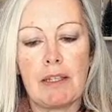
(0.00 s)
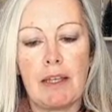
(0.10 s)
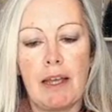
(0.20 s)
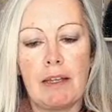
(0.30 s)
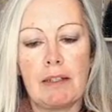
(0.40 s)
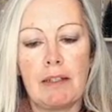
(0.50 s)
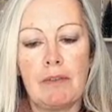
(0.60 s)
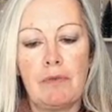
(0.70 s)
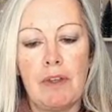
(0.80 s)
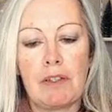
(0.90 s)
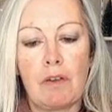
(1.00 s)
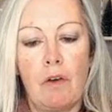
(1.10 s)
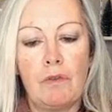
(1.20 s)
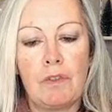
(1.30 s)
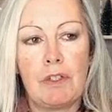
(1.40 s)
that, it fits
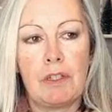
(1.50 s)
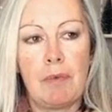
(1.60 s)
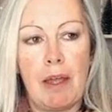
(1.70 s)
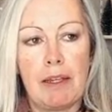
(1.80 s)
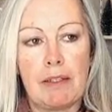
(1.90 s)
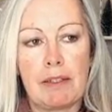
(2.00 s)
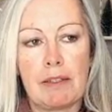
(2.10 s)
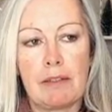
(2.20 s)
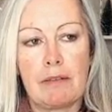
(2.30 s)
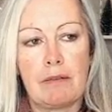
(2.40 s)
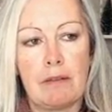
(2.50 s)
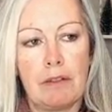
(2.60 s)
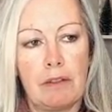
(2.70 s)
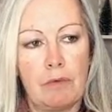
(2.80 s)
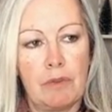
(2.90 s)
onto the base,
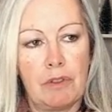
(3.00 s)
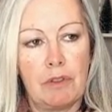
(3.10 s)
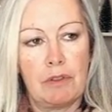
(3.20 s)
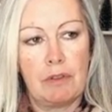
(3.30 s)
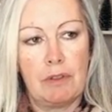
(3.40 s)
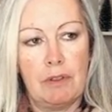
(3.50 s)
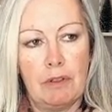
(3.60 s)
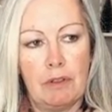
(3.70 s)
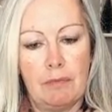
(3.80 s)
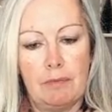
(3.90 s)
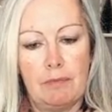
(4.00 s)
don't know which, yeah,